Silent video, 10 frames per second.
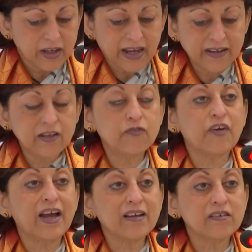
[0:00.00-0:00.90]
And in
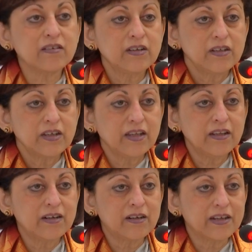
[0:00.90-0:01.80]
fact, in
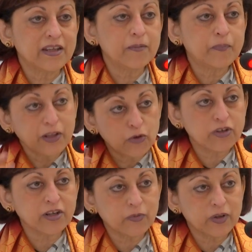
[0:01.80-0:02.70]
a, in a
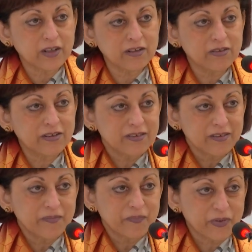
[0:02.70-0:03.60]
polluted world
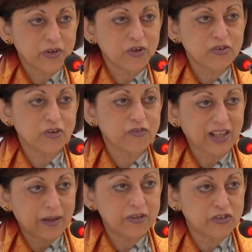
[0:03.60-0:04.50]
because of
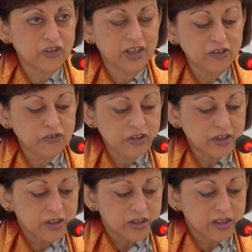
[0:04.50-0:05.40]
climate change,
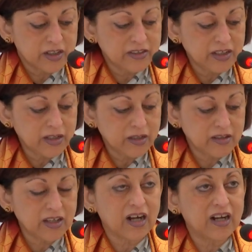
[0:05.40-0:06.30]
uh, the,
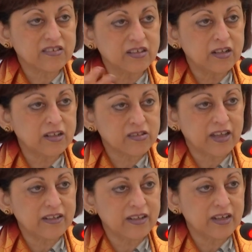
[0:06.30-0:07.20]
the asanas
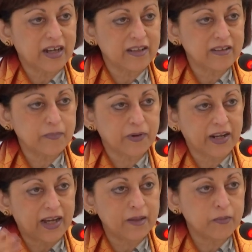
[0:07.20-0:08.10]
and the, and the
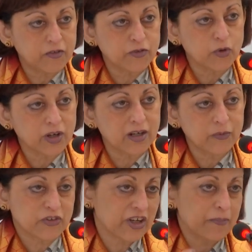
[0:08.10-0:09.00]
pranayam of yoga,
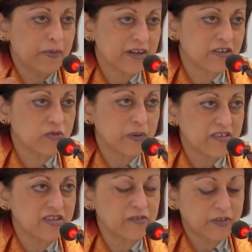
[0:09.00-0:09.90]
which I practice
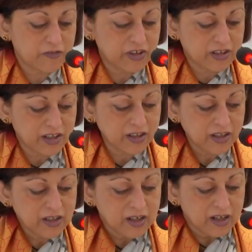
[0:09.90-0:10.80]
myself every day,
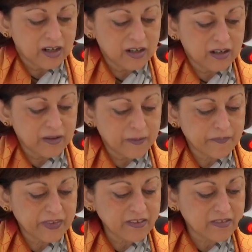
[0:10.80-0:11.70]

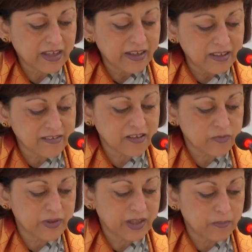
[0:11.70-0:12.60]
uh, is, is, as
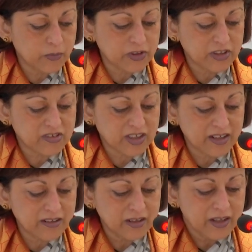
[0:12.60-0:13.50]
PM Modi
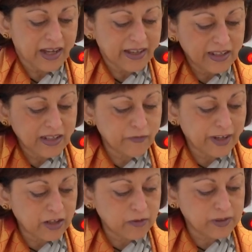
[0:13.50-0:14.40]
said, an
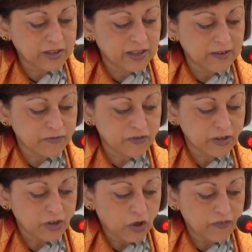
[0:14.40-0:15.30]
invaluable gift
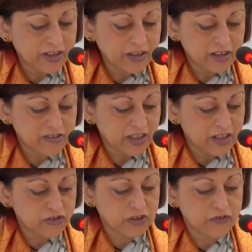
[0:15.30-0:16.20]
of India's
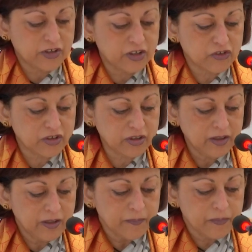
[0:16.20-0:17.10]
ancient tradition
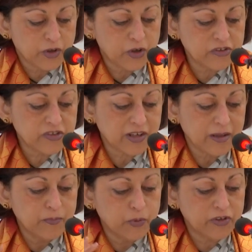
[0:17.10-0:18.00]
because it
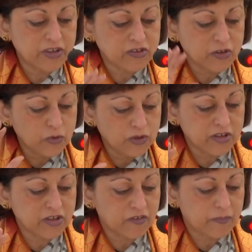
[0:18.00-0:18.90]
embodies the
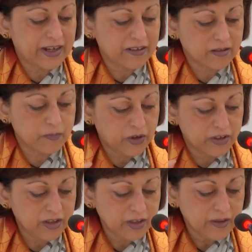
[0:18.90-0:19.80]
unity of mind and
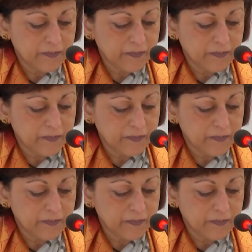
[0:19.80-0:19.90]
body.